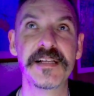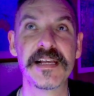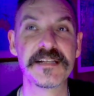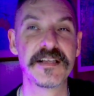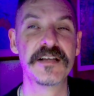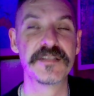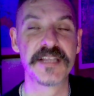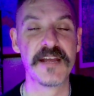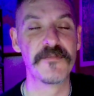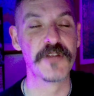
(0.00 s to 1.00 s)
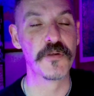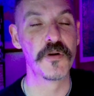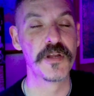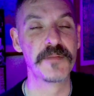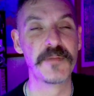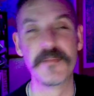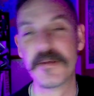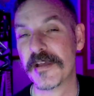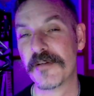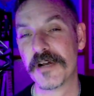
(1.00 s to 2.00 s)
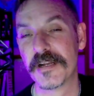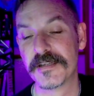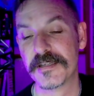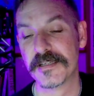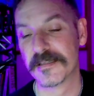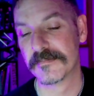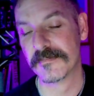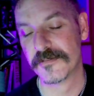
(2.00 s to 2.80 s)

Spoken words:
like songs that I've recorded but maybe I wanted to